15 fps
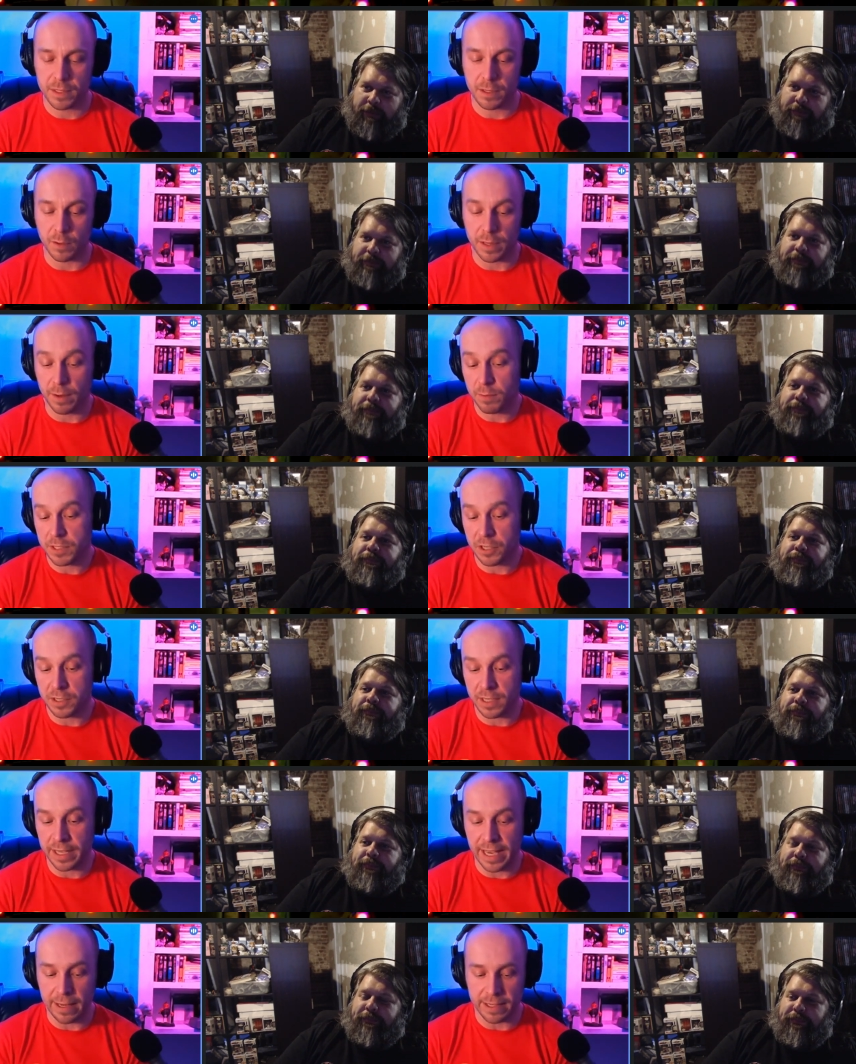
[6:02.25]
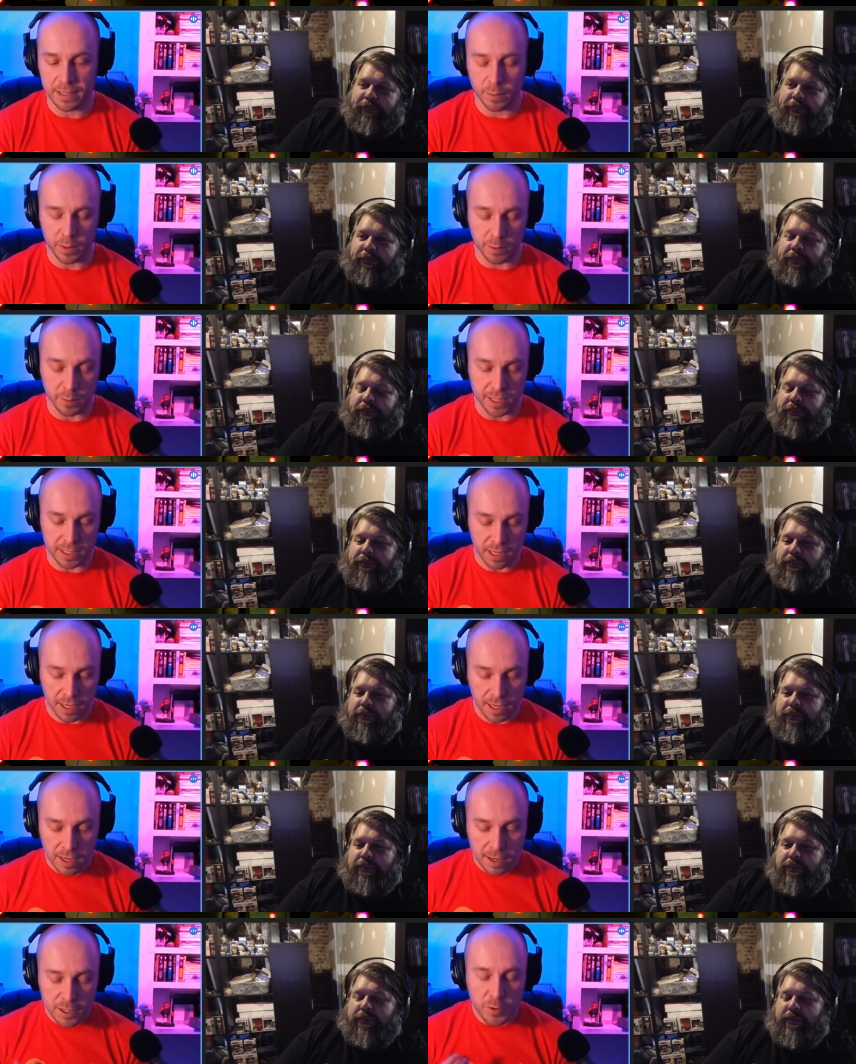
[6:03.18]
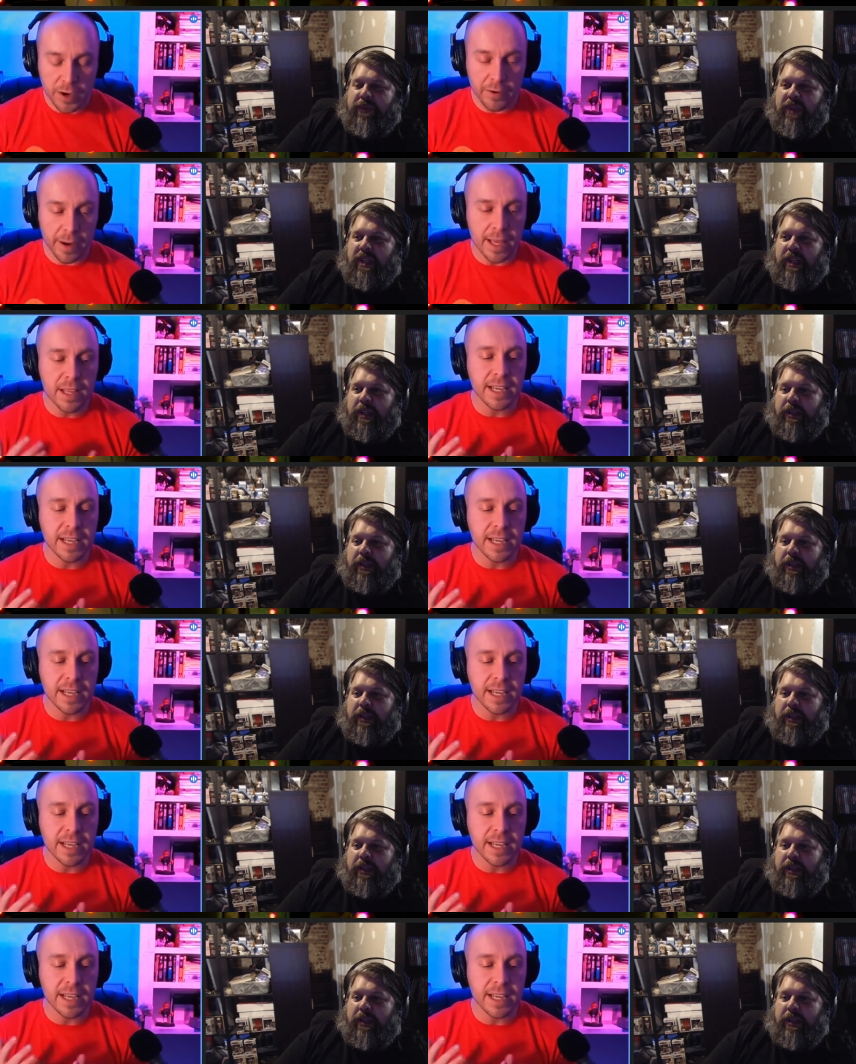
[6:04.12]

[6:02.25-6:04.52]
Speaker 1: So that was just the case. So it was. So anyway,